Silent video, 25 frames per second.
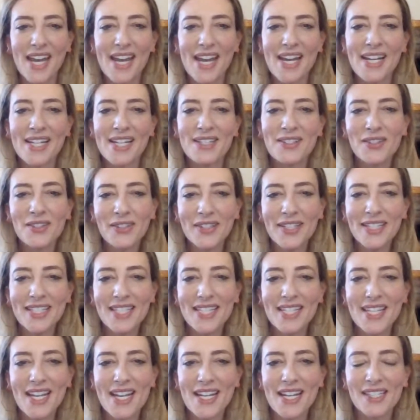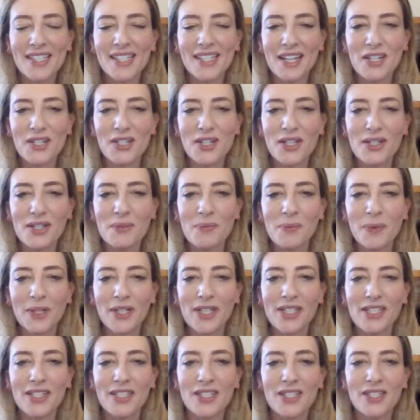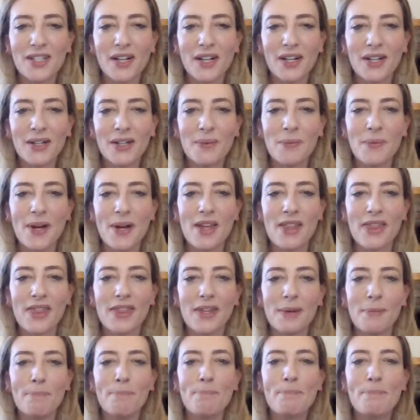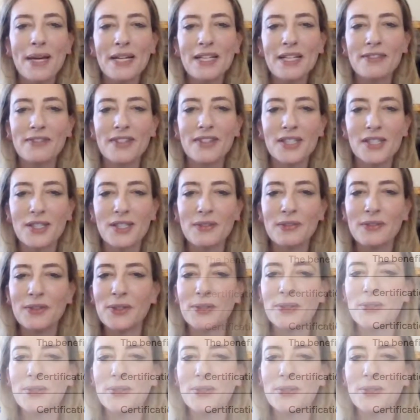and during today's session, we're going to start with the benefits of